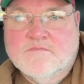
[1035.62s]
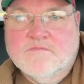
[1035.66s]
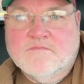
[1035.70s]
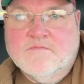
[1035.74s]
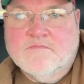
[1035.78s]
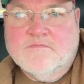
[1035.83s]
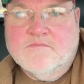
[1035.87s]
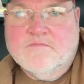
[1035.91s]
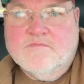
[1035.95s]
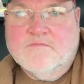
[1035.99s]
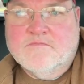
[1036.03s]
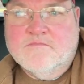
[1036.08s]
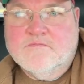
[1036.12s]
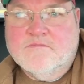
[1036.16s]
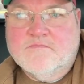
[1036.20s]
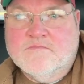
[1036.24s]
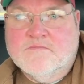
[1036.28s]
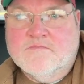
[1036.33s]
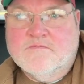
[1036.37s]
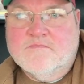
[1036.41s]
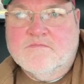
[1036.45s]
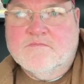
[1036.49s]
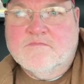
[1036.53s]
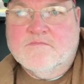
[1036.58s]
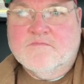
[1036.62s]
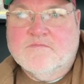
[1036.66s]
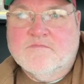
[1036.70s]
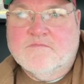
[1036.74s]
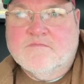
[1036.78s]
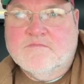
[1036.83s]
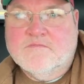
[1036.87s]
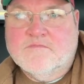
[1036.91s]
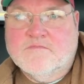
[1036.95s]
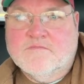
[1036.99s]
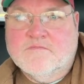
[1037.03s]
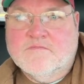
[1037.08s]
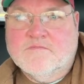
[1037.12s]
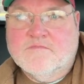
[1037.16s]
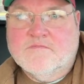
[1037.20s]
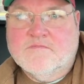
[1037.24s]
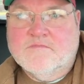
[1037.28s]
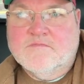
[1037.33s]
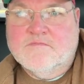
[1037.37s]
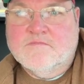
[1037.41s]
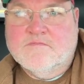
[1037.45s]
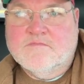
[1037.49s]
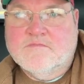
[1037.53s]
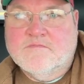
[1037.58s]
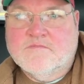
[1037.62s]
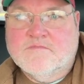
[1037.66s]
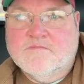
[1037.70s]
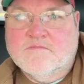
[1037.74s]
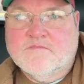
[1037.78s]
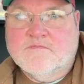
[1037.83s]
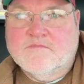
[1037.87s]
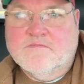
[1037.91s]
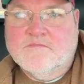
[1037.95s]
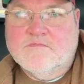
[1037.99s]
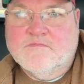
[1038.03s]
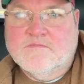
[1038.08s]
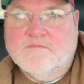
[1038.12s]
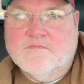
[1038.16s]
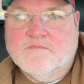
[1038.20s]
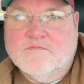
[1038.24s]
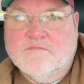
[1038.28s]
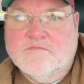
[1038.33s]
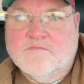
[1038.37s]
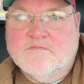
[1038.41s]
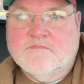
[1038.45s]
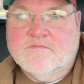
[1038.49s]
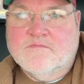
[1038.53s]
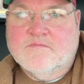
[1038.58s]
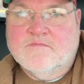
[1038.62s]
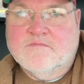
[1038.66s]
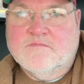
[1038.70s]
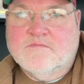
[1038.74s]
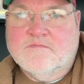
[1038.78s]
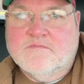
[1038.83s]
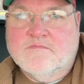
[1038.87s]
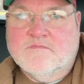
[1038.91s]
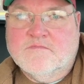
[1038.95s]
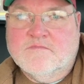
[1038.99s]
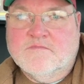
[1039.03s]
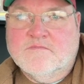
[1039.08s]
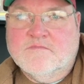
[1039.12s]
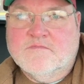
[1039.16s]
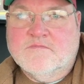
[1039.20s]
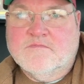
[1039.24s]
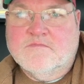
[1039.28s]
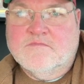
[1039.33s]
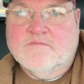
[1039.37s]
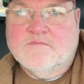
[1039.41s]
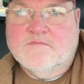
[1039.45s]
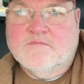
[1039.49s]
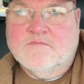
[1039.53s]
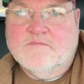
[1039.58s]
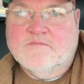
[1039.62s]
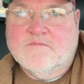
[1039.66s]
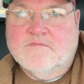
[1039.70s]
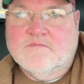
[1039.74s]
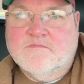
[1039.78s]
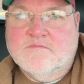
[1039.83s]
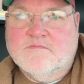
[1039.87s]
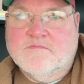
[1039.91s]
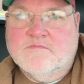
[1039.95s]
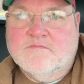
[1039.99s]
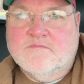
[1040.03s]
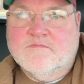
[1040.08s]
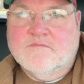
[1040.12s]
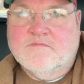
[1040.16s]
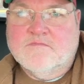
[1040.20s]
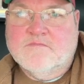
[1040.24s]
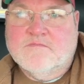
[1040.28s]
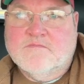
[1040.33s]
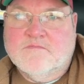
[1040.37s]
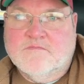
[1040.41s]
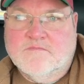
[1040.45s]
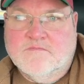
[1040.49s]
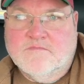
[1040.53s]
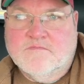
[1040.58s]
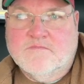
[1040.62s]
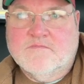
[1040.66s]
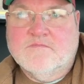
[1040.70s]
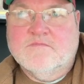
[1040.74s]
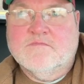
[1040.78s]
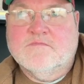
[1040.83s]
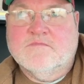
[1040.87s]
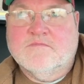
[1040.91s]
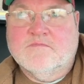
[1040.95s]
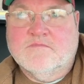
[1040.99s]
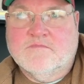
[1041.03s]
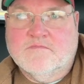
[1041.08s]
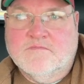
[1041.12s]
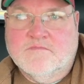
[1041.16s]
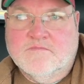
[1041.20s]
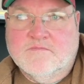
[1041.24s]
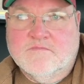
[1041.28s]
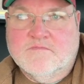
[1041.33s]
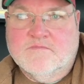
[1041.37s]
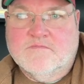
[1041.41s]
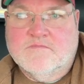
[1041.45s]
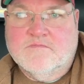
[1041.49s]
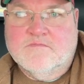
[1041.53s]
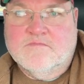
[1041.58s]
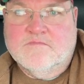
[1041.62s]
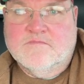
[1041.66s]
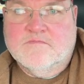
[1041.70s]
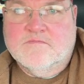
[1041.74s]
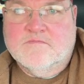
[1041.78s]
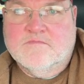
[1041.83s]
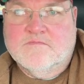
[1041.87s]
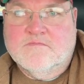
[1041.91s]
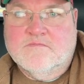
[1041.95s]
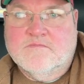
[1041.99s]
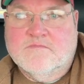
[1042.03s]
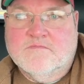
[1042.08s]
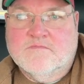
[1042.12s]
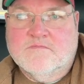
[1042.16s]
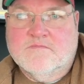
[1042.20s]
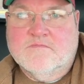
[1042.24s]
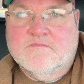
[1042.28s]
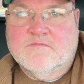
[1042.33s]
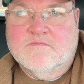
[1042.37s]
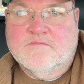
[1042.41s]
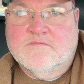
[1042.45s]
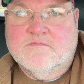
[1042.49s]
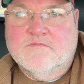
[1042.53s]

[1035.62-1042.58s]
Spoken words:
(silent)